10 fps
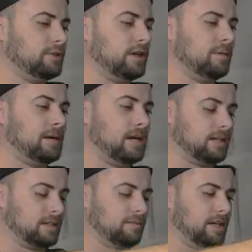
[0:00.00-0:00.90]
Trainer
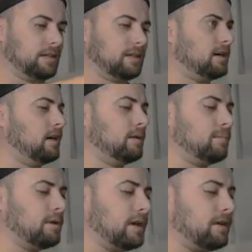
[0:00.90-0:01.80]
box, we got the
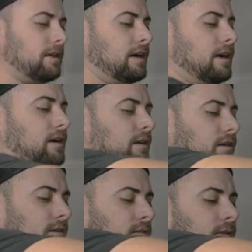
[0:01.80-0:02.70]
cardboard out of there.
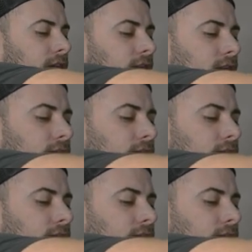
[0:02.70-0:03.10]
We got all